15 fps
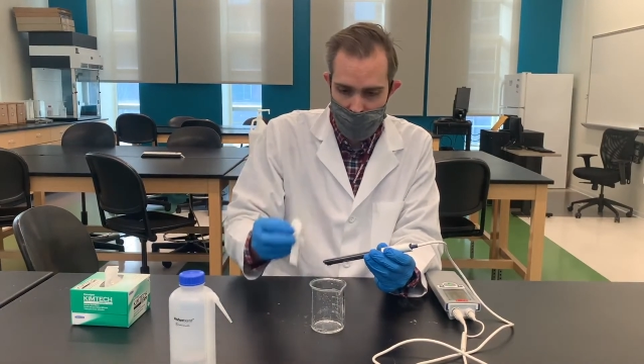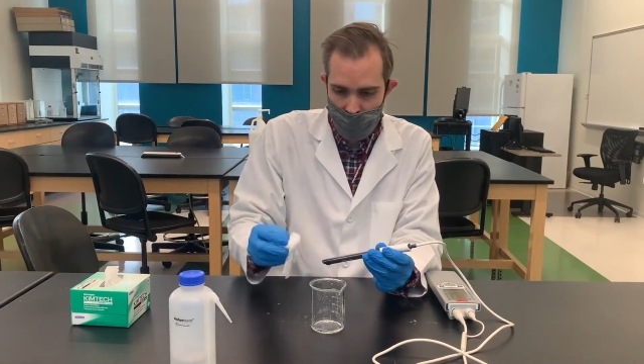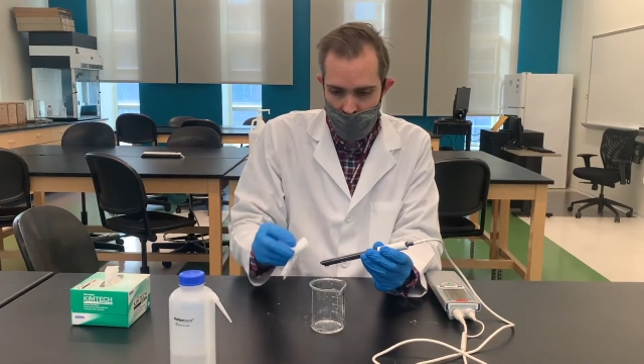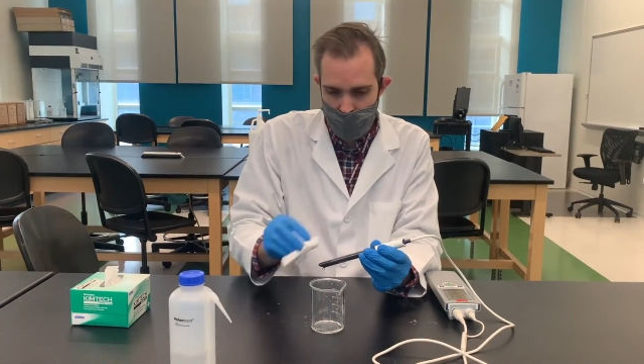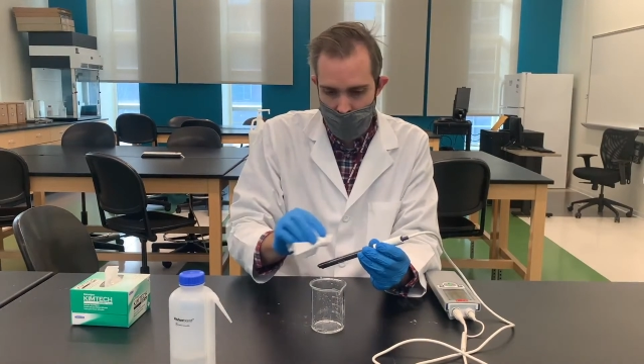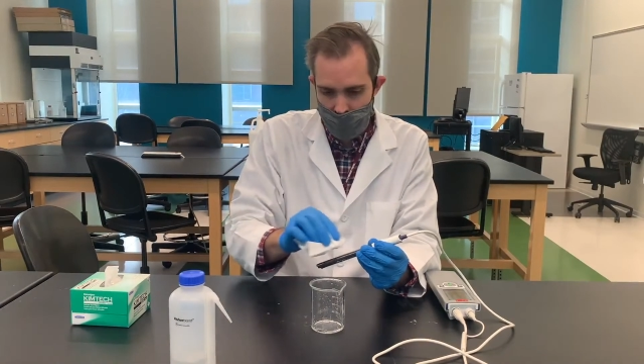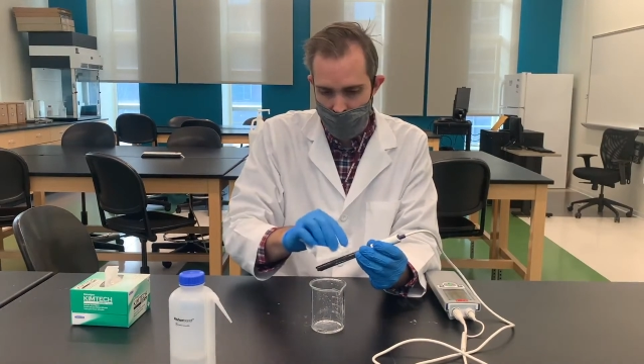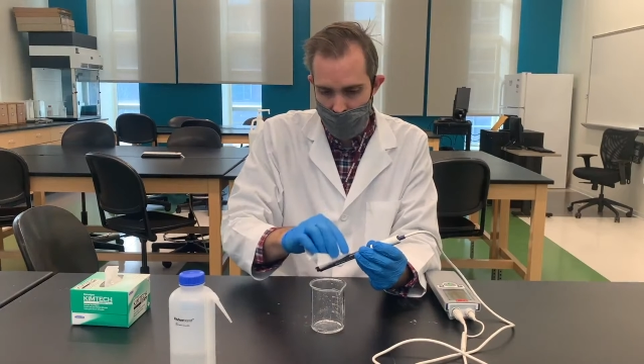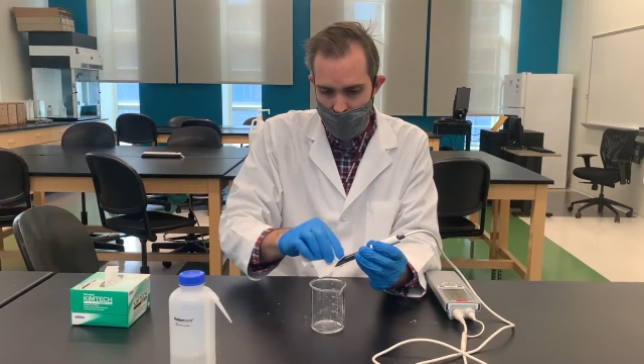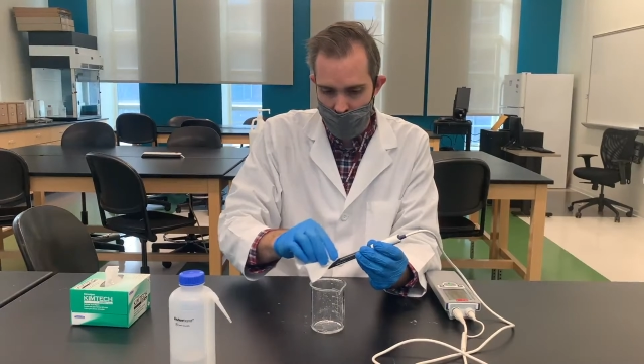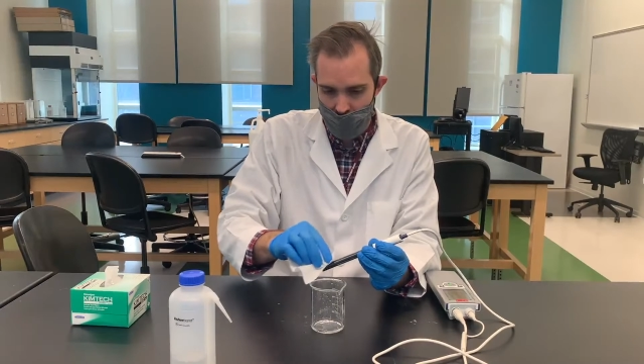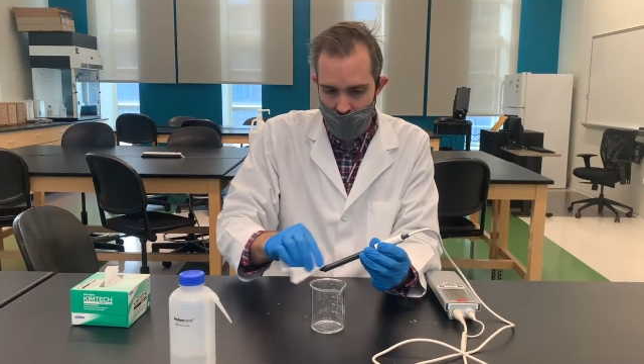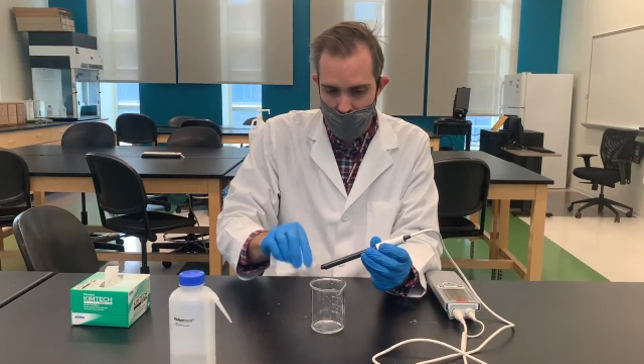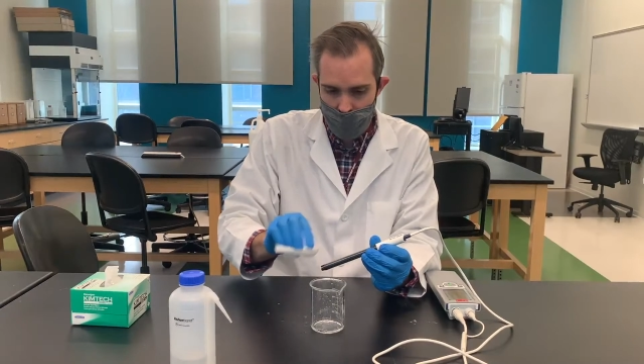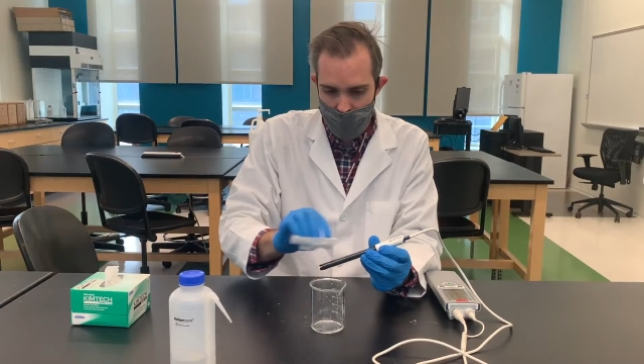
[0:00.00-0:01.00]
not a paper
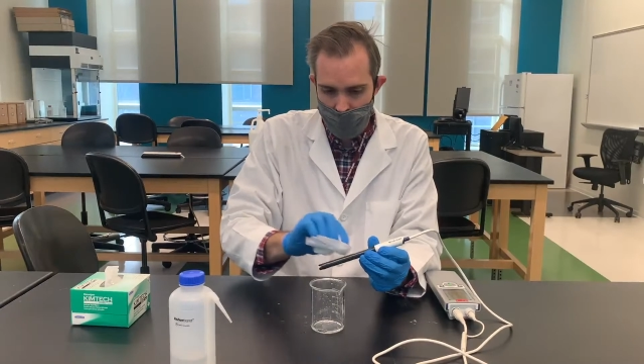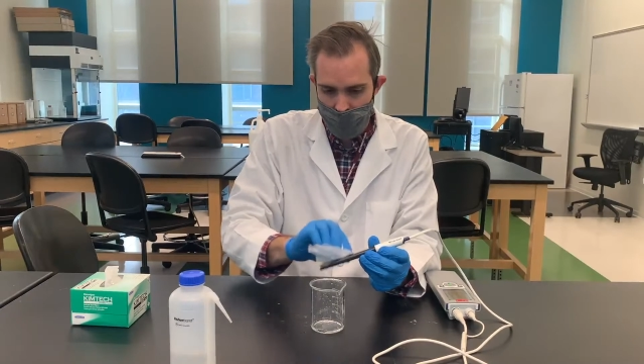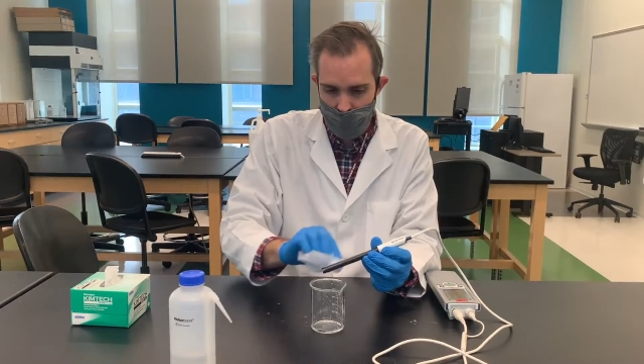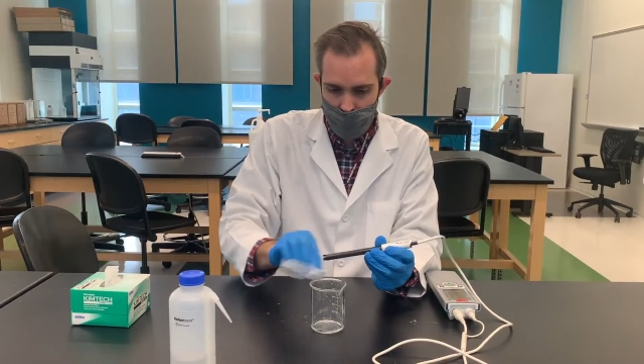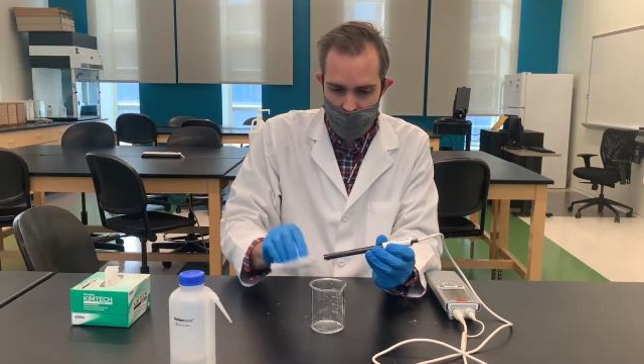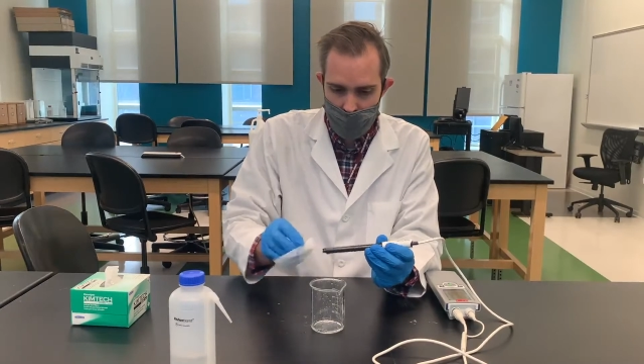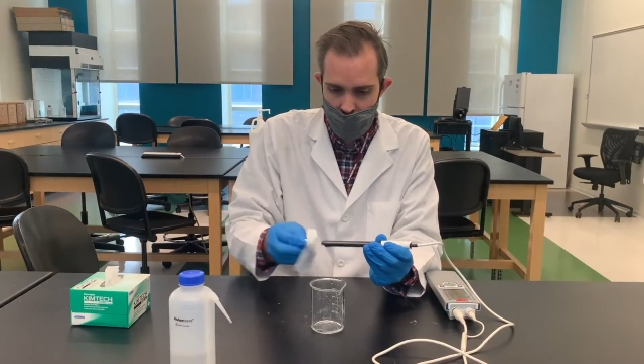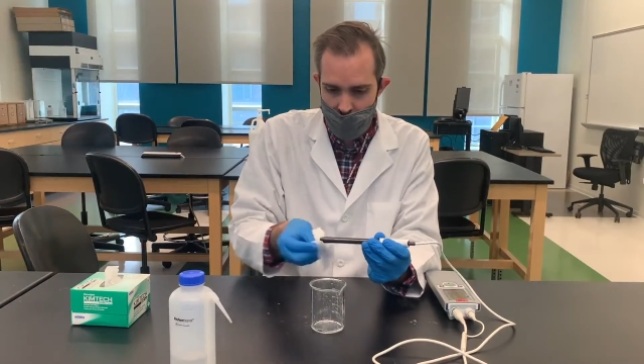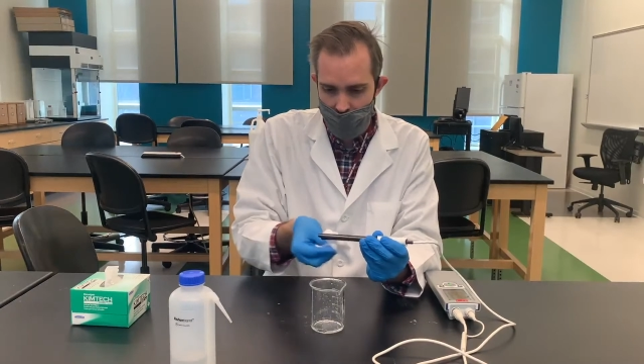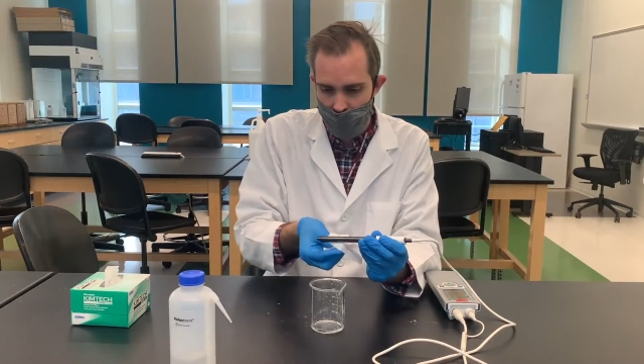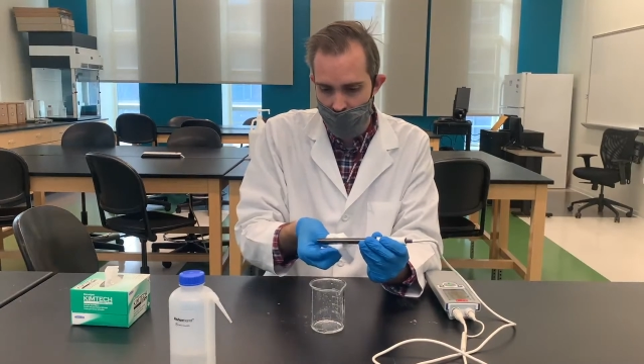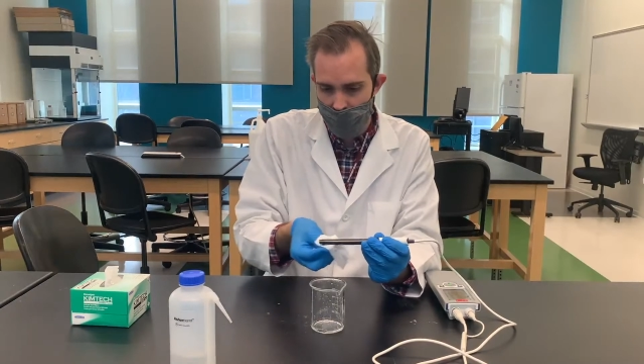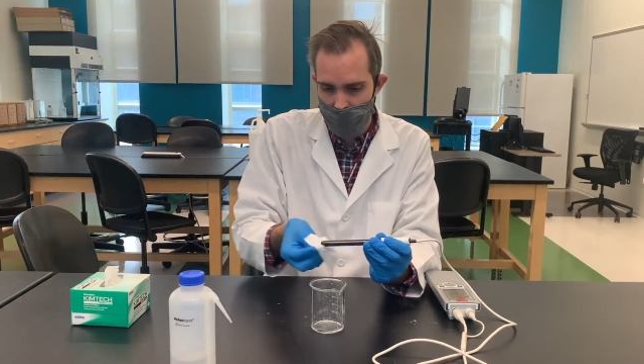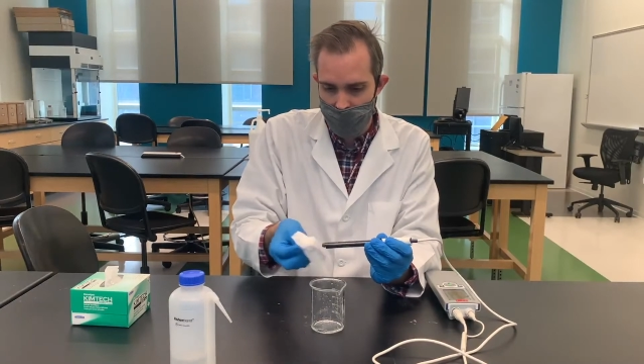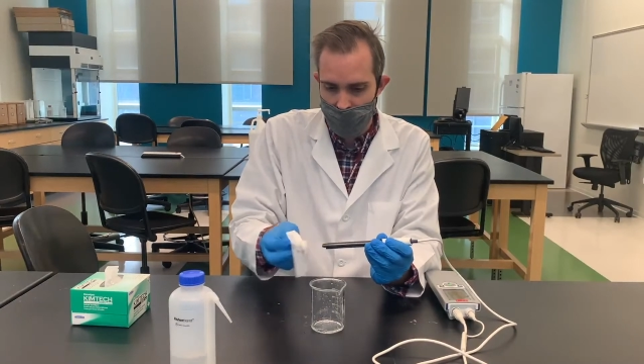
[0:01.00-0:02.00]
towel, to dry it
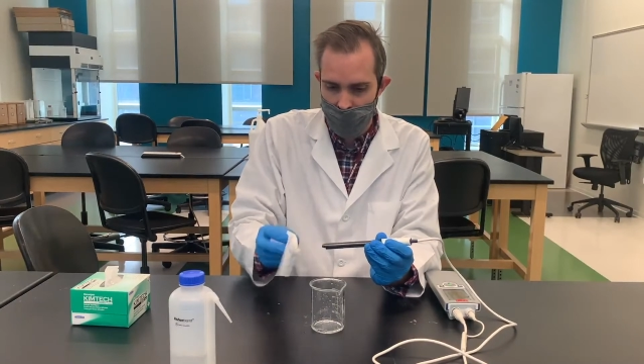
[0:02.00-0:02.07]
off,